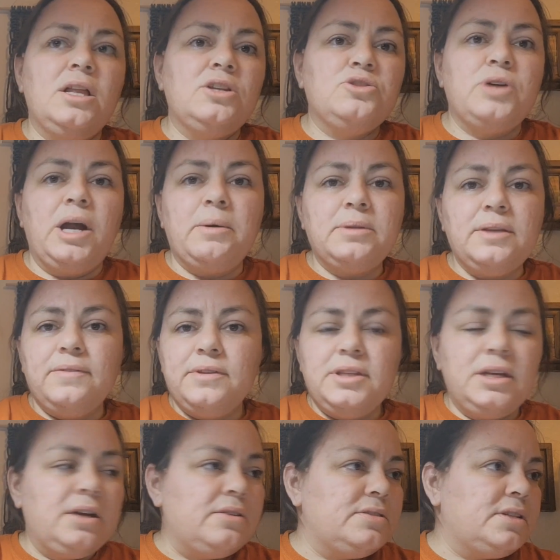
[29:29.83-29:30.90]
I'm still on track
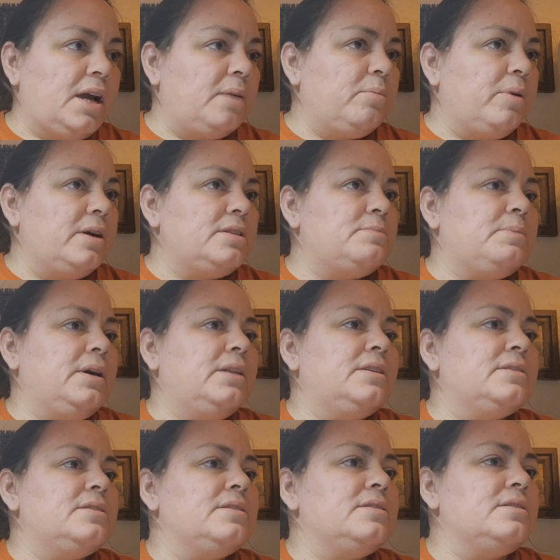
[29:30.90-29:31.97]
with everything else time
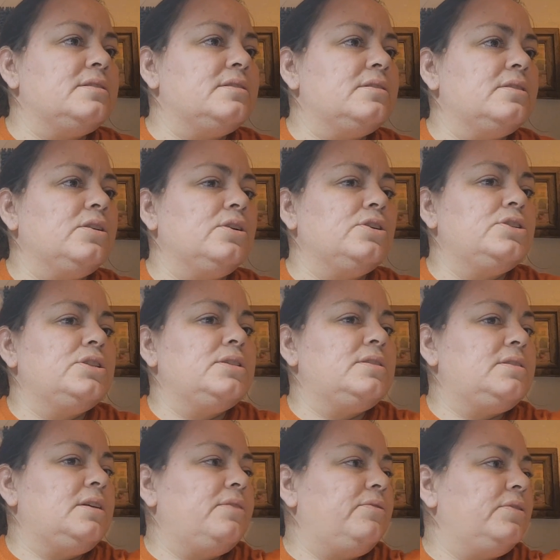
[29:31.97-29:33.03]
wise, but this is the
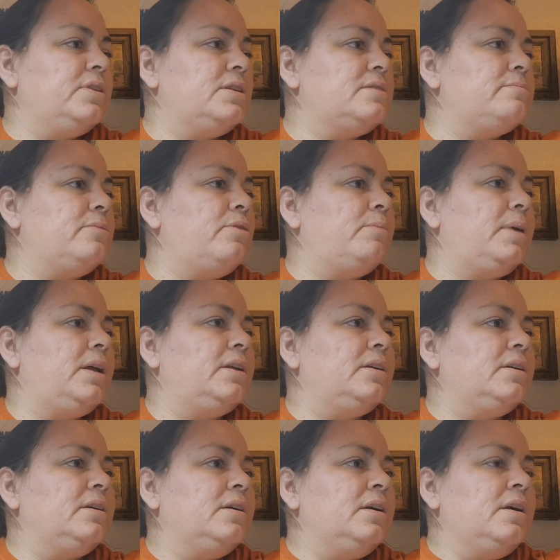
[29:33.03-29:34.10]
urgent stuff for this
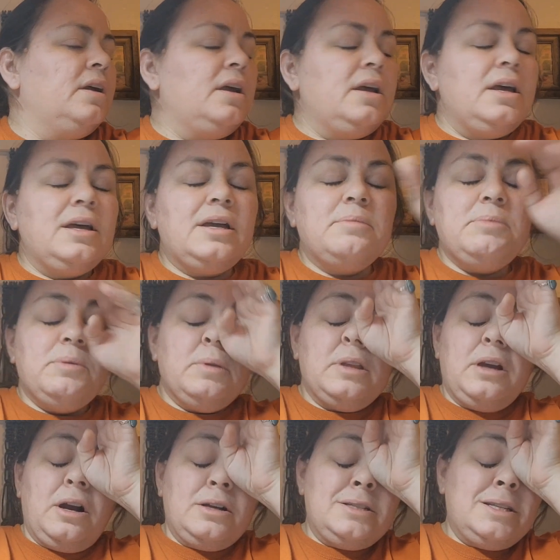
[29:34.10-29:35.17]
moment. It
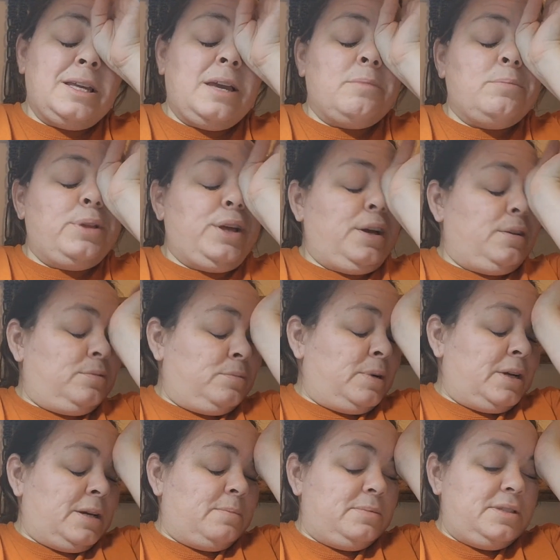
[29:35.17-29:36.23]
can be really hard to game
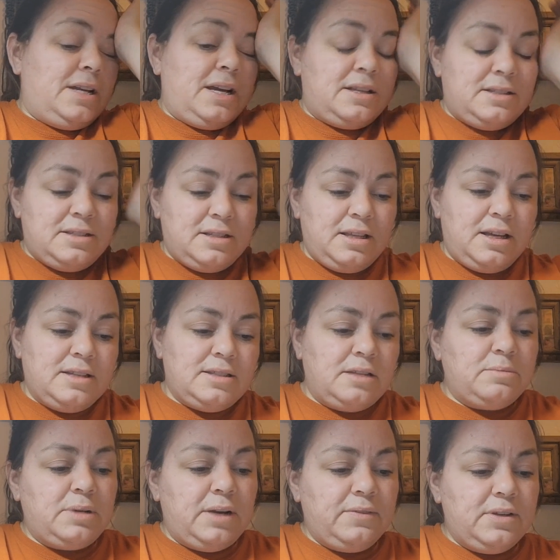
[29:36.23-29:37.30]
plan what comes next,
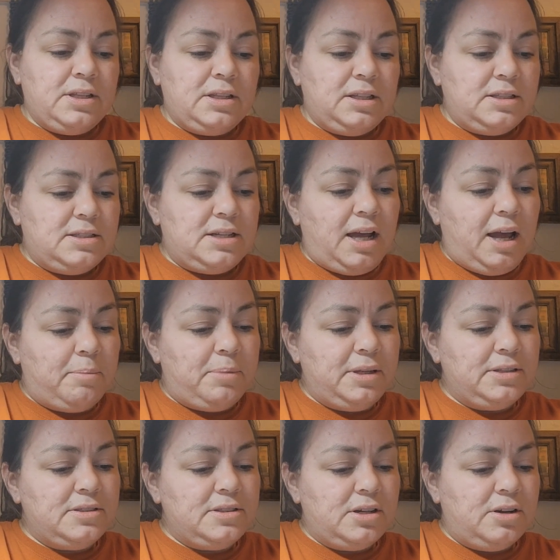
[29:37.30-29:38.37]
like I said, when everything needs to
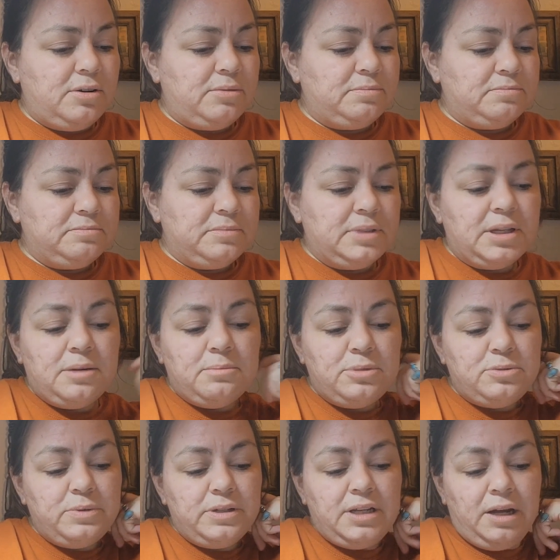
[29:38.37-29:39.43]
happen. So
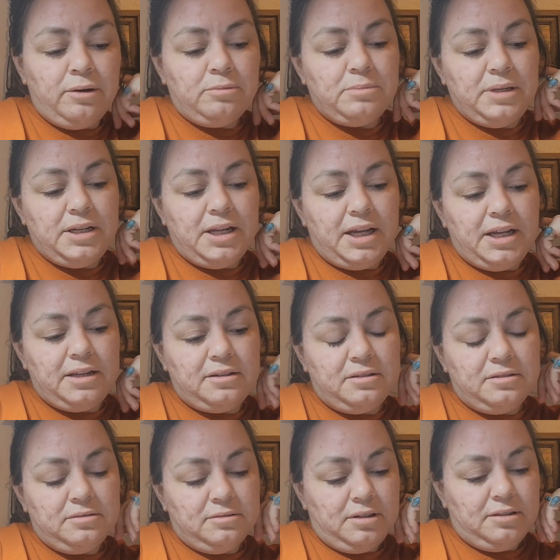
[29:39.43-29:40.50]
between now and
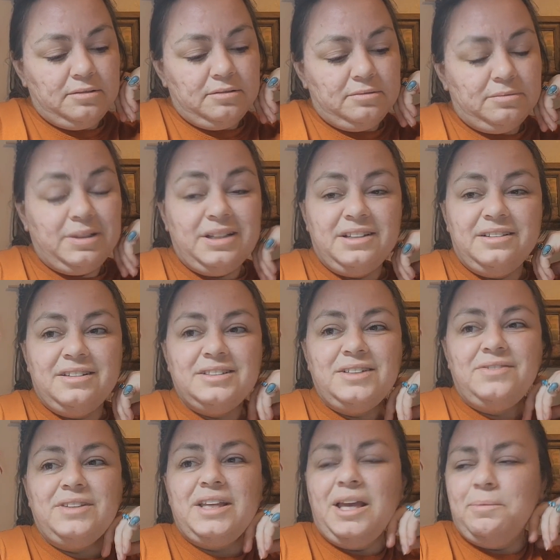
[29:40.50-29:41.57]
midnight,
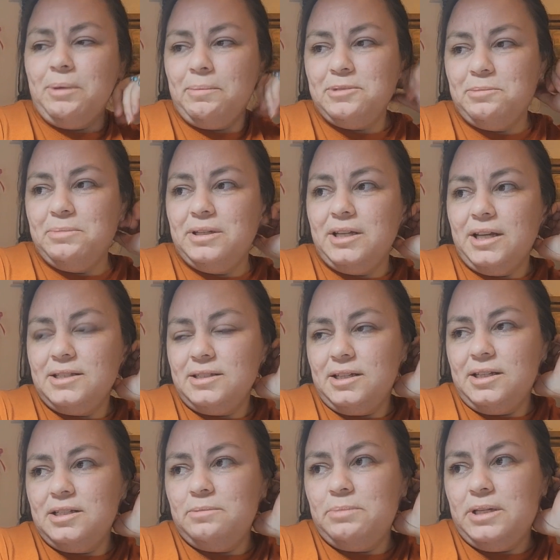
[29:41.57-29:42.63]
well, I definitely can't be up till
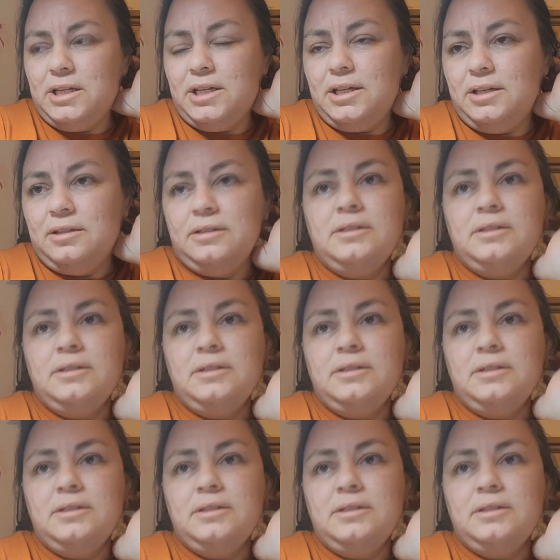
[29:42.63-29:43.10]
midnight because I need